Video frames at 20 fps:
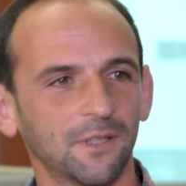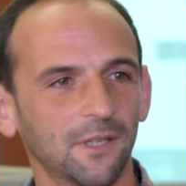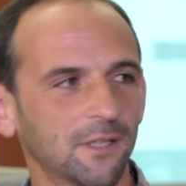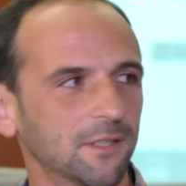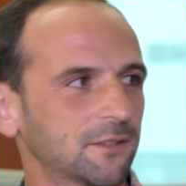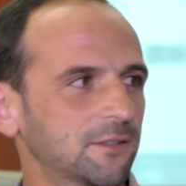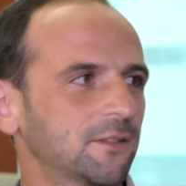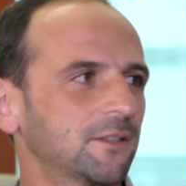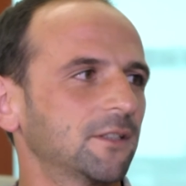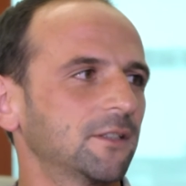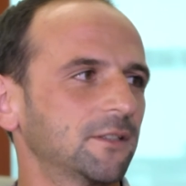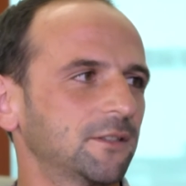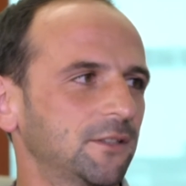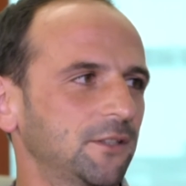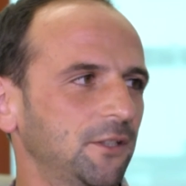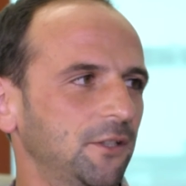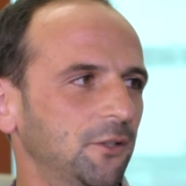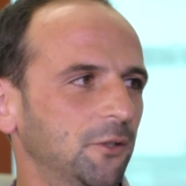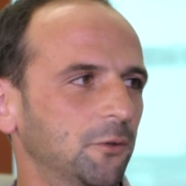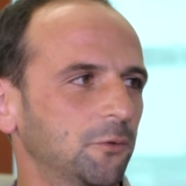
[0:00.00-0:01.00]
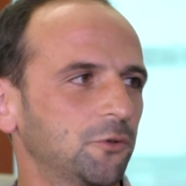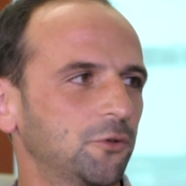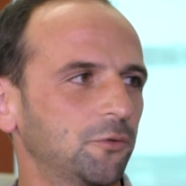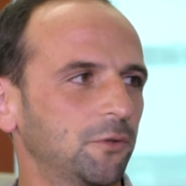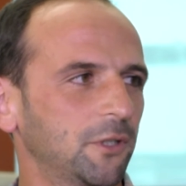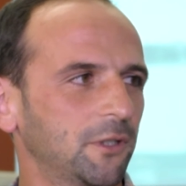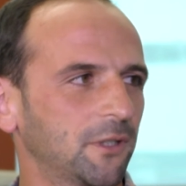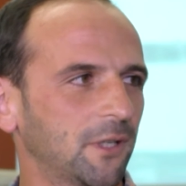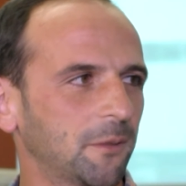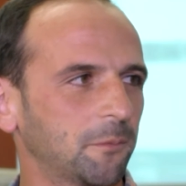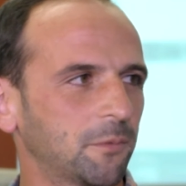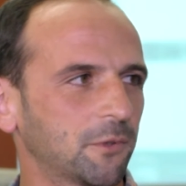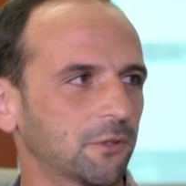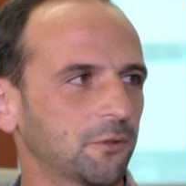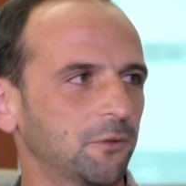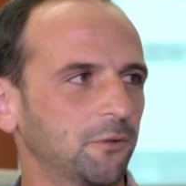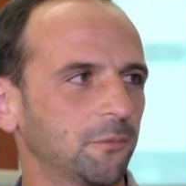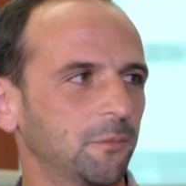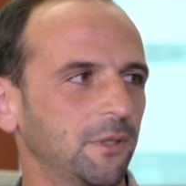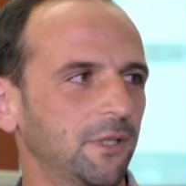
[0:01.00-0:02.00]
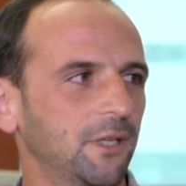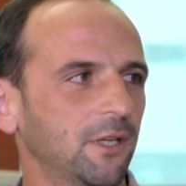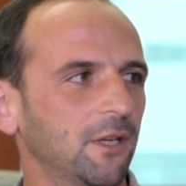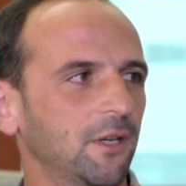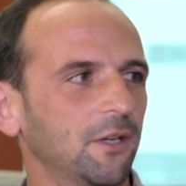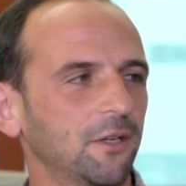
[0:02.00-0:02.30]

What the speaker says: as CEO Judy Kleinberg told me,